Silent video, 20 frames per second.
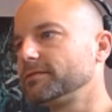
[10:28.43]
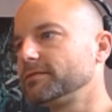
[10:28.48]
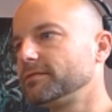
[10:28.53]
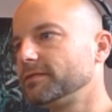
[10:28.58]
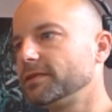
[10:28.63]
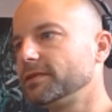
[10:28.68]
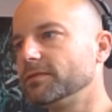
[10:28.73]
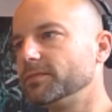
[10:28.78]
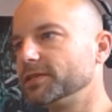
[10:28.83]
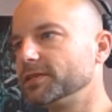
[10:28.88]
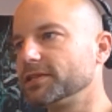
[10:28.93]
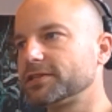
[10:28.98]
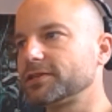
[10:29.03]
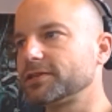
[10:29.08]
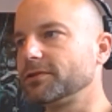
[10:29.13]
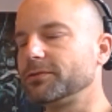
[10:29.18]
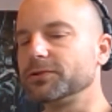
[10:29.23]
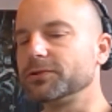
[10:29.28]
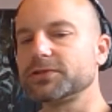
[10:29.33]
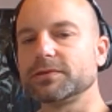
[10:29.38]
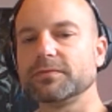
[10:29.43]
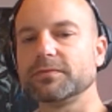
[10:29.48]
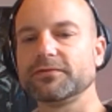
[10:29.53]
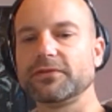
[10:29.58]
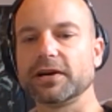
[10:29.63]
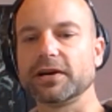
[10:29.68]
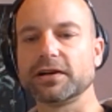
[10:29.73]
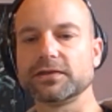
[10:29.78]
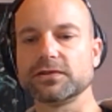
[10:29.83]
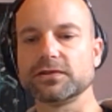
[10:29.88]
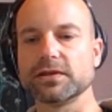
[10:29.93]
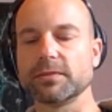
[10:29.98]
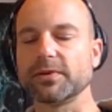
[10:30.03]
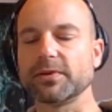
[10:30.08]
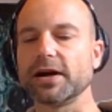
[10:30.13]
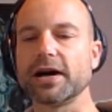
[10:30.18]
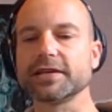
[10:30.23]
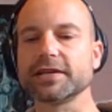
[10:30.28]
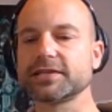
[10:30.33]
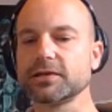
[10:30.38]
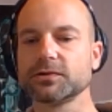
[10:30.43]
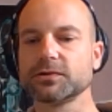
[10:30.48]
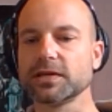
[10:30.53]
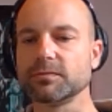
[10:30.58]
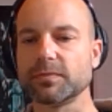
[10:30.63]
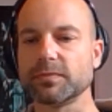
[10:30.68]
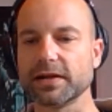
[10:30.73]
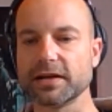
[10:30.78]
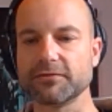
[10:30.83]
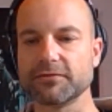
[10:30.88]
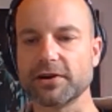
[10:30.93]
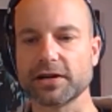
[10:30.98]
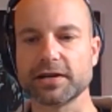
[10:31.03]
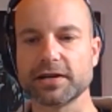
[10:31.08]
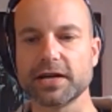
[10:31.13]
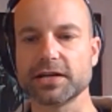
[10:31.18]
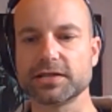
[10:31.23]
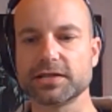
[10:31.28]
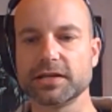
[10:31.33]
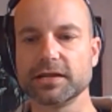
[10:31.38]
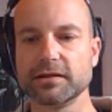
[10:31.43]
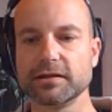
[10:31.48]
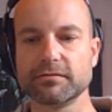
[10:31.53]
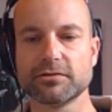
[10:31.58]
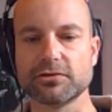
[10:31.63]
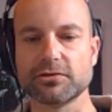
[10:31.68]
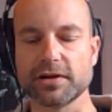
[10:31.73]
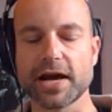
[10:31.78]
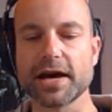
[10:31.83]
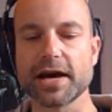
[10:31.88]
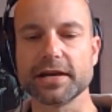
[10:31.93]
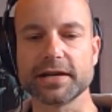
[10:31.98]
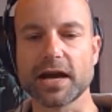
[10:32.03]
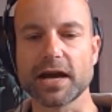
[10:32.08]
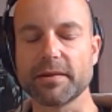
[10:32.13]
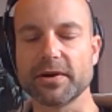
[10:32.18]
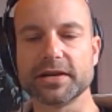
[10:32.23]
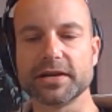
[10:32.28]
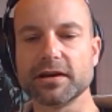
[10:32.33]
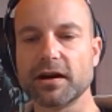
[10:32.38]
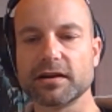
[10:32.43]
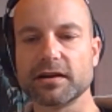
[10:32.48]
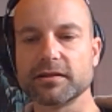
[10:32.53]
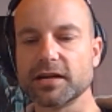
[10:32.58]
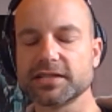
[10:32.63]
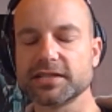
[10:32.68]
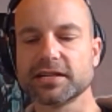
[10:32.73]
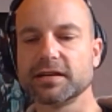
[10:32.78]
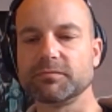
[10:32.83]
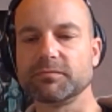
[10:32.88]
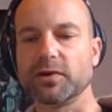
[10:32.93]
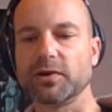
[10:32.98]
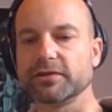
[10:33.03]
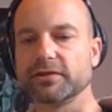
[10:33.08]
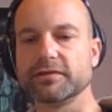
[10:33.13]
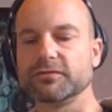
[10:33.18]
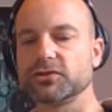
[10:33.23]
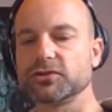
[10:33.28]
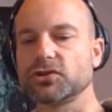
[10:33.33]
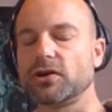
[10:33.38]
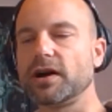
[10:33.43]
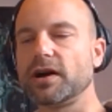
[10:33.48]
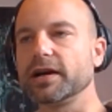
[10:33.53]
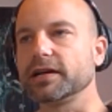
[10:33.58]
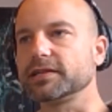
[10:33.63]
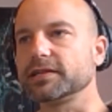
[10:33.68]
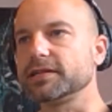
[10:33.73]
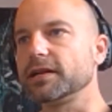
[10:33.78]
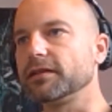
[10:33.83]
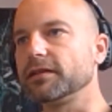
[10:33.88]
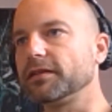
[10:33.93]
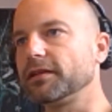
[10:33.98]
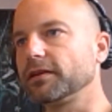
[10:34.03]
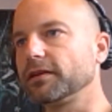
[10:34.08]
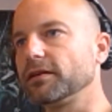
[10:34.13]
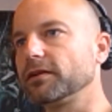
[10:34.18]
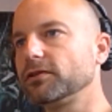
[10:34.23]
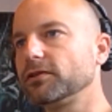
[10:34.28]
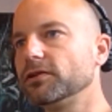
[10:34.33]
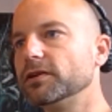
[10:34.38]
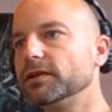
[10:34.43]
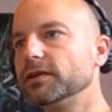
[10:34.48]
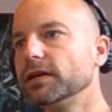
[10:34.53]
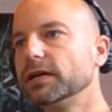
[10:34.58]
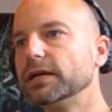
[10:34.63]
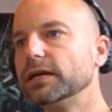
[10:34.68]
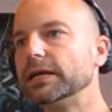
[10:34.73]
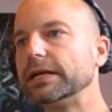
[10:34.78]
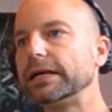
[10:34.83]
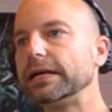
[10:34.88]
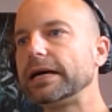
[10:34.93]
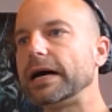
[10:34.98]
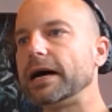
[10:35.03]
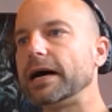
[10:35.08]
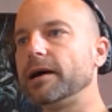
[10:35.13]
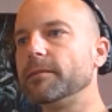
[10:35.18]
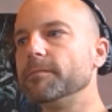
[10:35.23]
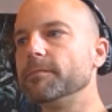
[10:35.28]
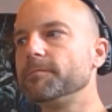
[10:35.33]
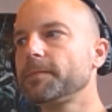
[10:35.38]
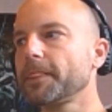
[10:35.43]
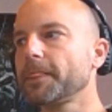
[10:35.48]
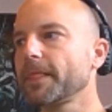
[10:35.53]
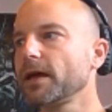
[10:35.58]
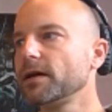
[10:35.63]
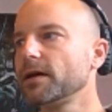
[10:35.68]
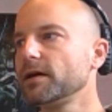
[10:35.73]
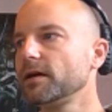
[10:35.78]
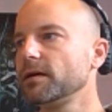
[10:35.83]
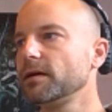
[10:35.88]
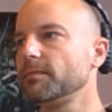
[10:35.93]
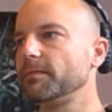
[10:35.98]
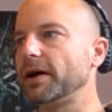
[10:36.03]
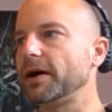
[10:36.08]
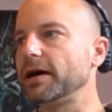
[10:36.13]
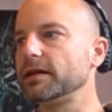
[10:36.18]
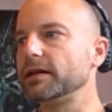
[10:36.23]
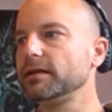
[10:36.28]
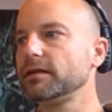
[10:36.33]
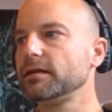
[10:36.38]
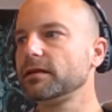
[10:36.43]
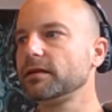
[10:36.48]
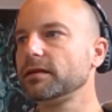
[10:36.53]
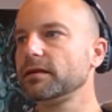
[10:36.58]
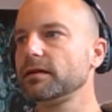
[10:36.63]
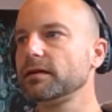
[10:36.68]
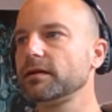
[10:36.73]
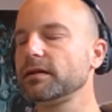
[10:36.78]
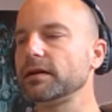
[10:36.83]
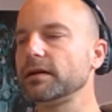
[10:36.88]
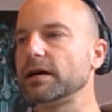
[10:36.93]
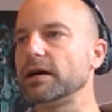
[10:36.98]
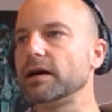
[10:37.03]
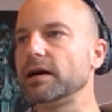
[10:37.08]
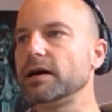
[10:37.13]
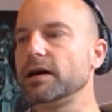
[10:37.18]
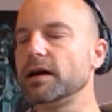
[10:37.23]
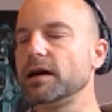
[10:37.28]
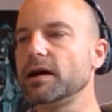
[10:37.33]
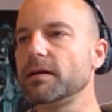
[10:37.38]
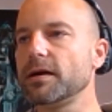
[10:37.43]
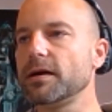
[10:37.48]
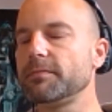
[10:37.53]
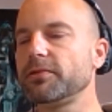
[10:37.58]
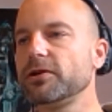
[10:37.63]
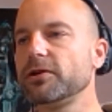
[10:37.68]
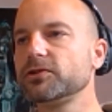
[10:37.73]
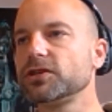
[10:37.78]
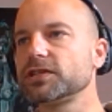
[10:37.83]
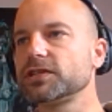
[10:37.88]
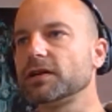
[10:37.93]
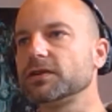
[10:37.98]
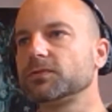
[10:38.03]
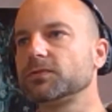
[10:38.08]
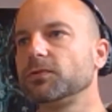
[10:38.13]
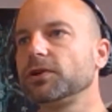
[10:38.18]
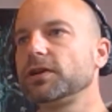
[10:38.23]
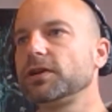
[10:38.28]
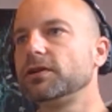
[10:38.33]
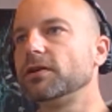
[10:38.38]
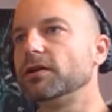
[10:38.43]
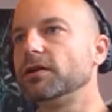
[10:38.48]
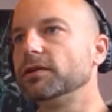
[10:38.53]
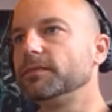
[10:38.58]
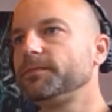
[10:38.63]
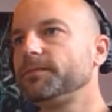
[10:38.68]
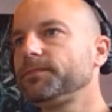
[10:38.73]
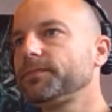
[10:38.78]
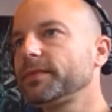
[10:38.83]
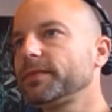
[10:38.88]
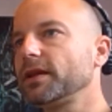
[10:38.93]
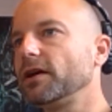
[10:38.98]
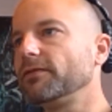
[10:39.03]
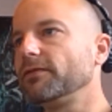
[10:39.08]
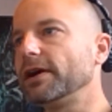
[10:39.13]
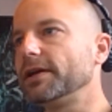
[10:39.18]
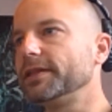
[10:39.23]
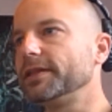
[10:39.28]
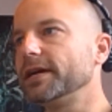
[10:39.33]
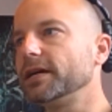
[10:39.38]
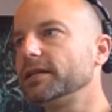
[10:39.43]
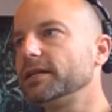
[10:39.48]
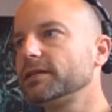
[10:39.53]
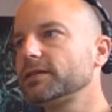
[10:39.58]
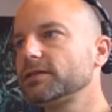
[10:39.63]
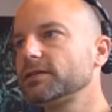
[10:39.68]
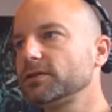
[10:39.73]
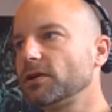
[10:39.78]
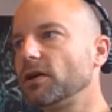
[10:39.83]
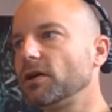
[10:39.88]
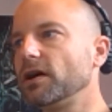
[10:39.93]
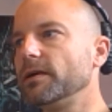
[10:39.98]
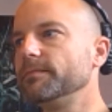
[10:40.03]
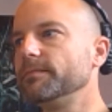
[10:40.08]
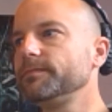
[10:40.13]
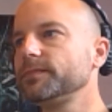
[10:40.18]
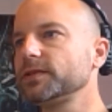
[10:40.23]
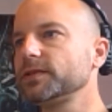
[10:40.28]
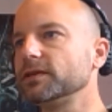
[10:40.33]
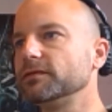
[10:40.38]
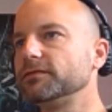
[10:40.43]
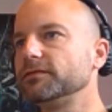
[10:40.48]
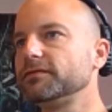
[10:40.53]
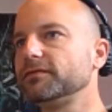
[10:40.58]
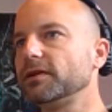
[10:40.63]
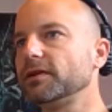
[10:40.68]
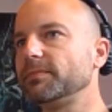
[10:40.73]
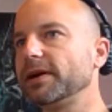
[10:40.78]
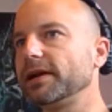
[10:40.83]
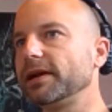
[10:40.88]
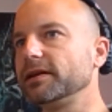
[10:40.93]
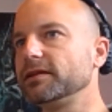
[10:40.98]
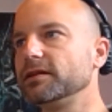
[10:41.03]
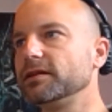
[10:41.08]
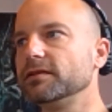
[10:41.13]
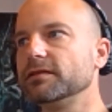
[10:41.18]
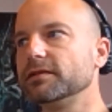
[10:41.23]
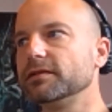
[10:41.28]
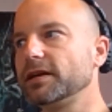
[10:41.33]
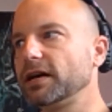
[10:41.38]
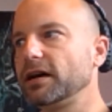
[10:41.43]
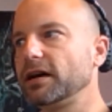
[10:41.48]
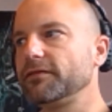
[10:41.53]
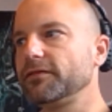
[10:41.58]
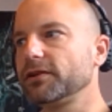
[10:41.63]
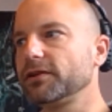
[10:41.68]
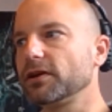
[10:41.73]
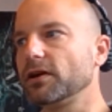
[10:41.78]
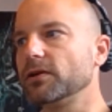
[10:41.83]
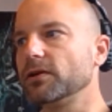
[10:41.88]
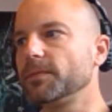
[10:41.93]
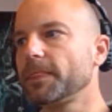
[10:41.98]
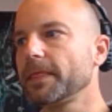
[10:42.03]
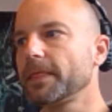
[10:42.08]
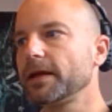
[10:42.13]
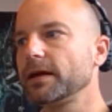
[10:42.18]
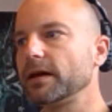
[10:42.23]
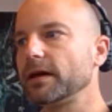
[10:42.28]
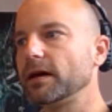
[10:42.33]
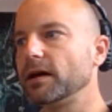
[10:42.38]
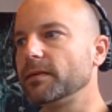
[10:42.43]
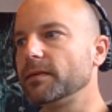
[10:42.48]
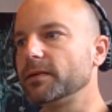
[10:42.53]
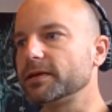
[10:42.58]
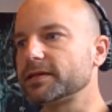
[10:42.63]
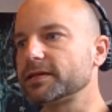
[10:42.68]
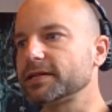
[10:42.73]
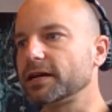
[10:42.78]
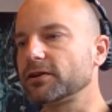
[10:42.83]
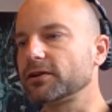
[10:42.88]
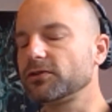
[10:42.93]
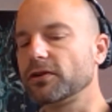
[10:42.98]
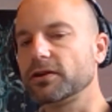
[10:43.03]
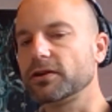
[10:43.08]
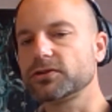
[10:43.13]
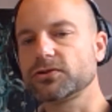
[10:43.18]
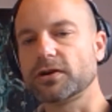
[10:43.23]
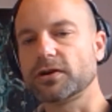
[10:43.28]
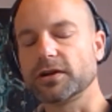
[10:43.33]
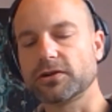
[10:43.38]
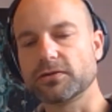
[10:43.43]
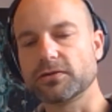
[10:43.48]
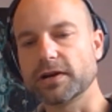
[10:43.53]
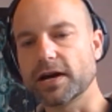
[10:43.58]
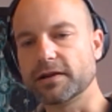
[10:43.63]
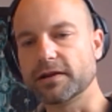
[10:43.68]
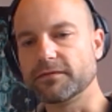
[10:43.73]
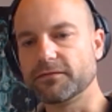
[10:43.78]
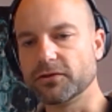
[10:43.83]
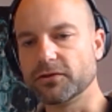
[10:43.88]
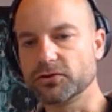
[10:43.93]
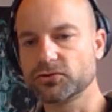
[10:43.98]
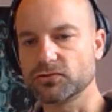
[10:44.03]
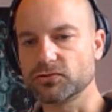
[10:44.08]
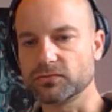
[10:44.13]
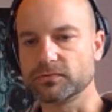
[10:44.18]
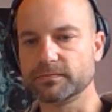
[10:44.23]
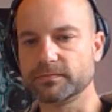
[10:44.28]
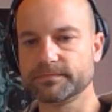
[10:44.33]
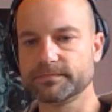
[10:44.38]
it'd be just so awesome if I could do that. But I still didn't believe I could actually create a game. I didn't bother even trying because I didn't think I could. Um, but a project I was working on around that time, sort of about a year and a half ago, I started trying to create a virtual